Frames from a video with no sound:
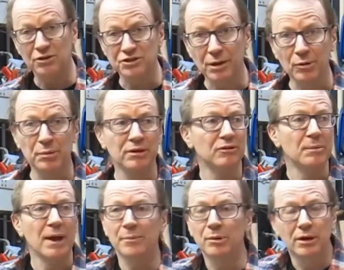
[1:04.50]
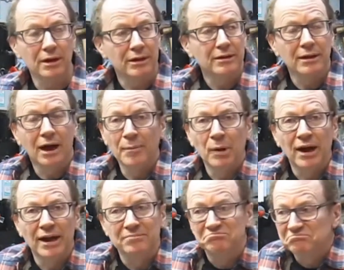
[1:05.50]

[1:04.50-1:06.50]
I'm a bit of a magpie, I buy it.